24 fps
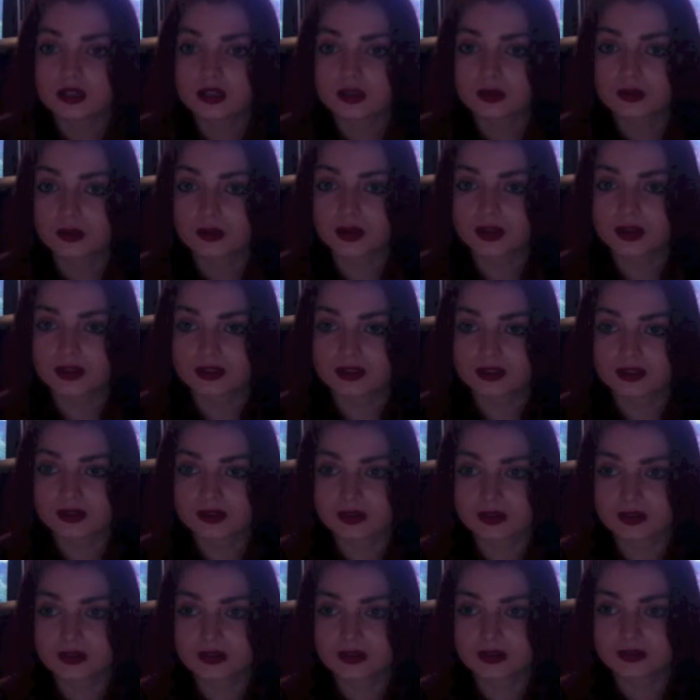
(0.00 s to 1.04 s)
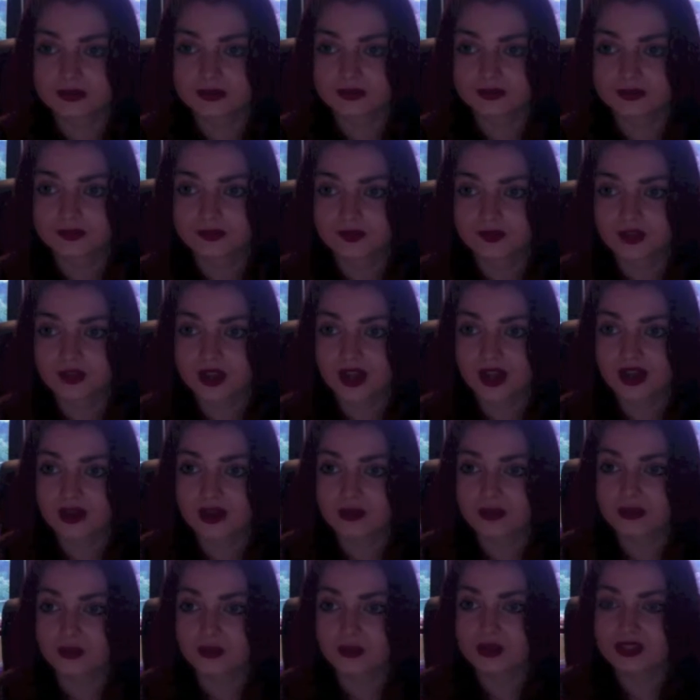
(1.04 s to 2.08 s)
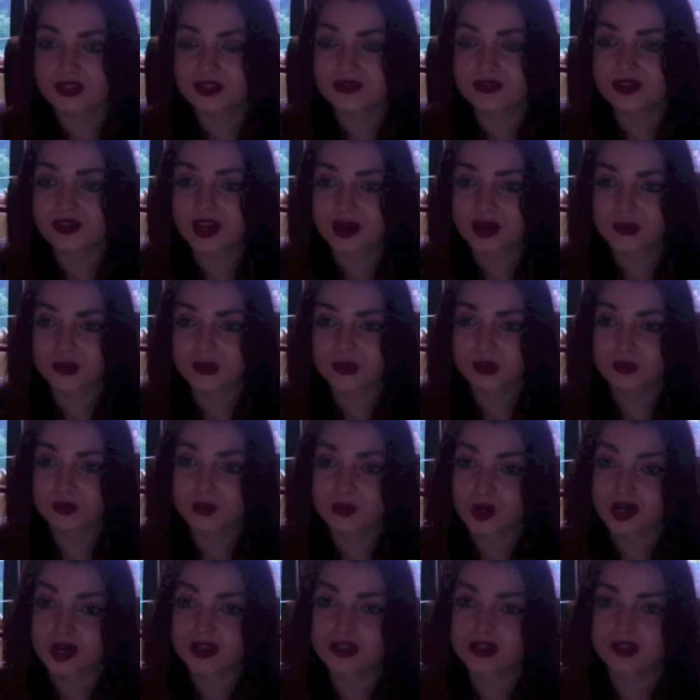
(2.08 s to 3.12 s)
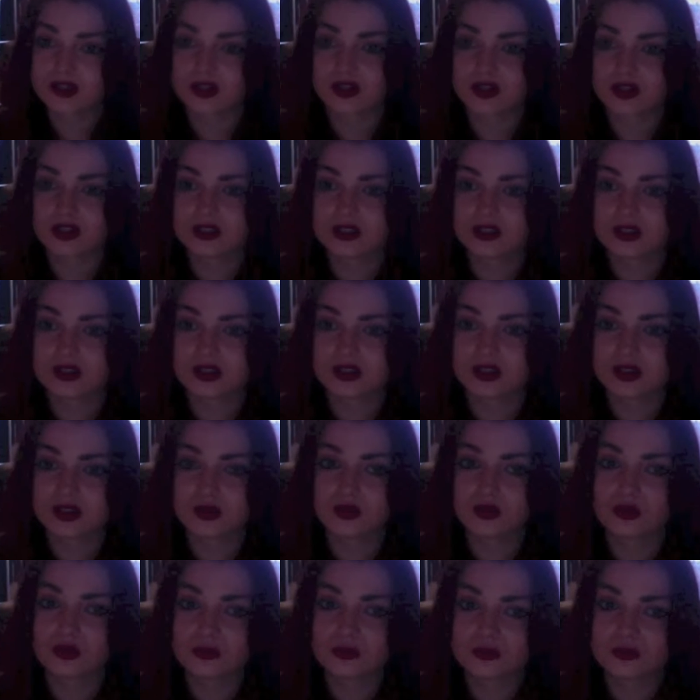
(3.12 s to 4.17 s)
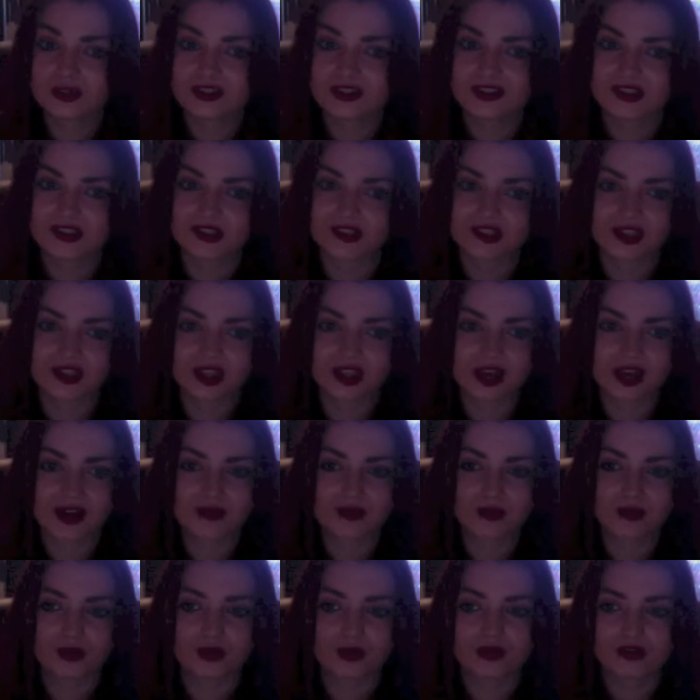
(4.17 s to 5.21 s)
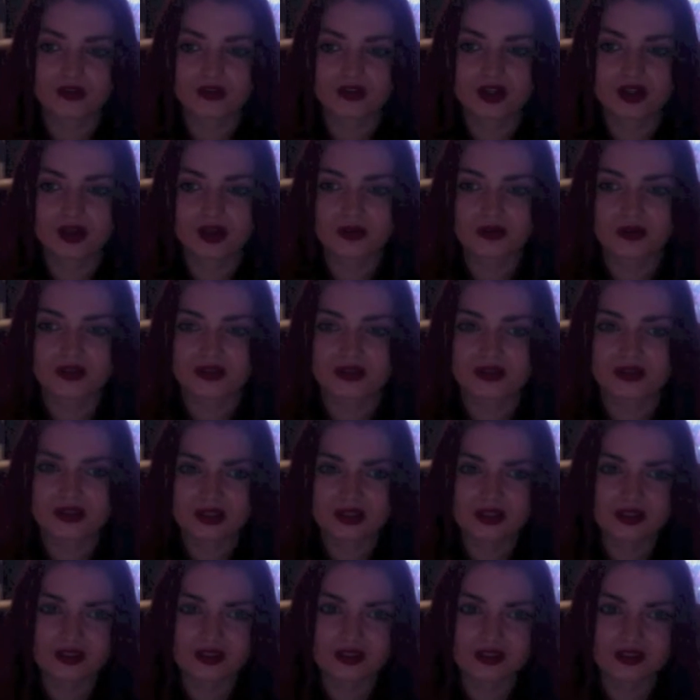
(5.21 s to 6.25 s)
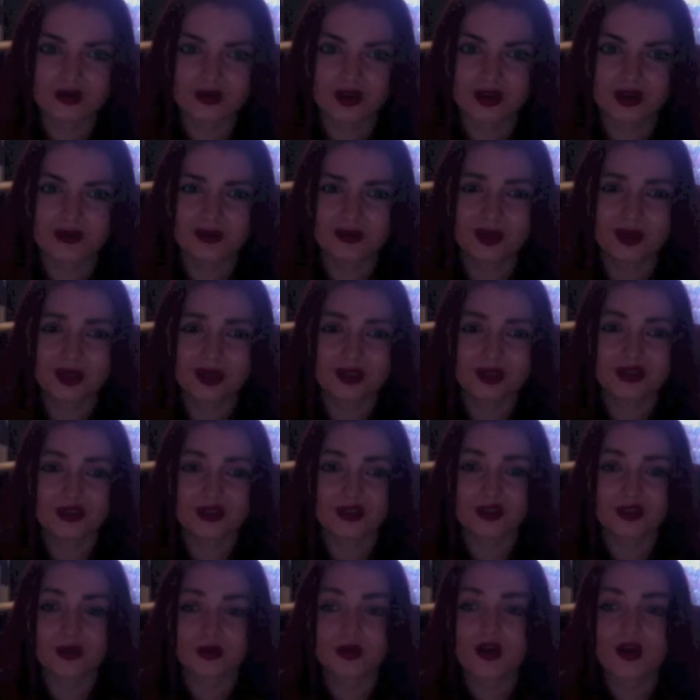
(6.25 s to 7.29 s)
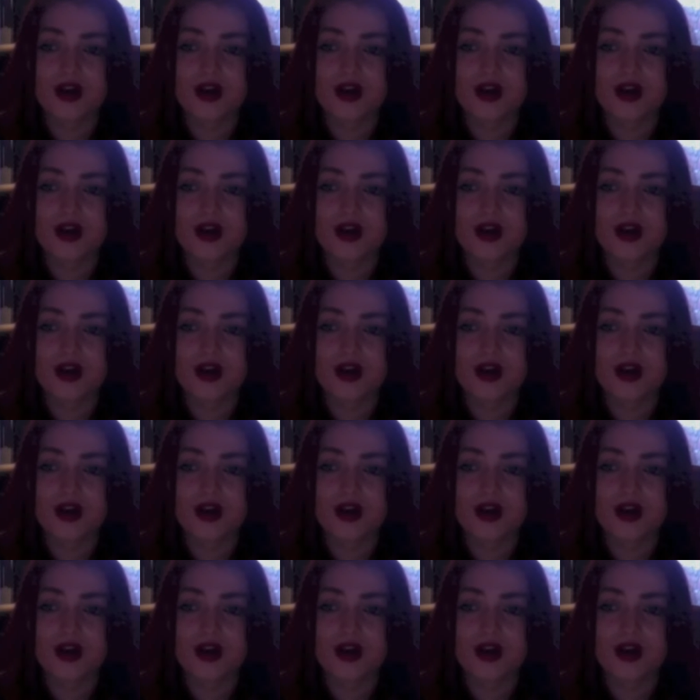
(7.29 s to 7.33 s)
What else? We did forget to put a price on it, and it would be essential to have one, so that was quite a big issue.